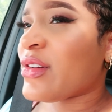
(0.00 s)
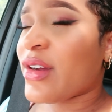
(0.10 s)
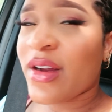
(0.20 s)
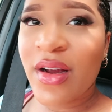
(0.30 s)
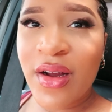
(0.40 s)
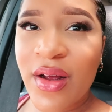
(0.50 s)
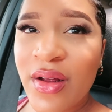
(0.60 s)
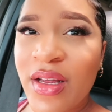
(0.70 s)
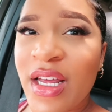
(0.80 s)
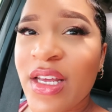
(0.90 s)

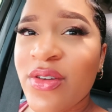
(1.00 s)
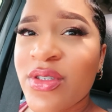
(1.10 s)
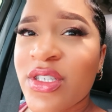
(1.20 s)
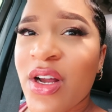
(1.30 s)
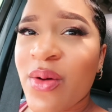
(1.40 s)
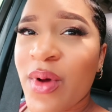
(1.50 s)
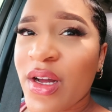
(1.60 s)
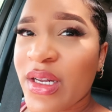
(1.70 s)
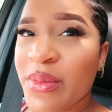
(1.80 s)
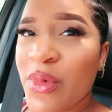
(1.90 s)
Girl, you start
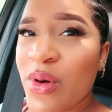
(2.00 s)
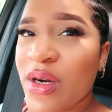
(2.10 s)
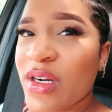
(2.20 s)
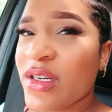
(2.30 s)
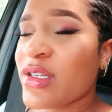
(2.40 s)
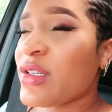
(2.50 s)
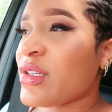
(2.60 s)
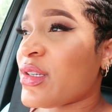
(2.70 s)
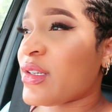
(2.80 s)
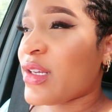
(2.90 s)
walking more
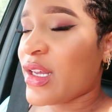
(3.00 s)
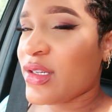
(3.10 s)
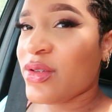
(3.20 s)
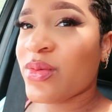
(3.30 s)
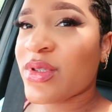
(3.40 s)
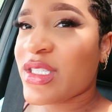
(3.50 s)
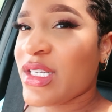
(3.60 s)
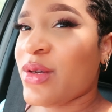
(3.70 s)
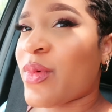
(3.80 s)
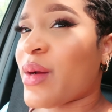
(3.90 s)
and you will
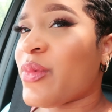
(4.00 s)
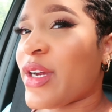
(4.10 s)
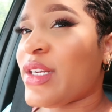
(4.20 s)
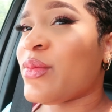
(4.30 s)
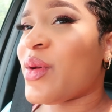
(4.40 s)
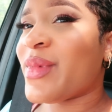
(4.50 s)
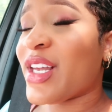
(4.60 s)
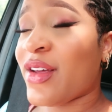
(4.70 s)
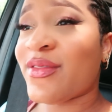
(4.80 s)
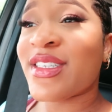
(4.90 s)
see why pregnant
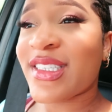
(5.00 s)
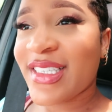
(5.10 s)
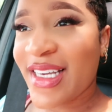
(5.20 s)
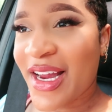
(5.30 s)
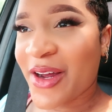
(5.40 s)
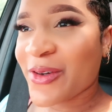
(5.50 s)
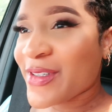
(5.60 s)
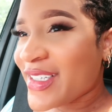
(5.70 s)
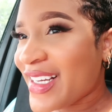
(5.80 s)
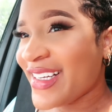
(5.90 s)
women love to sit down.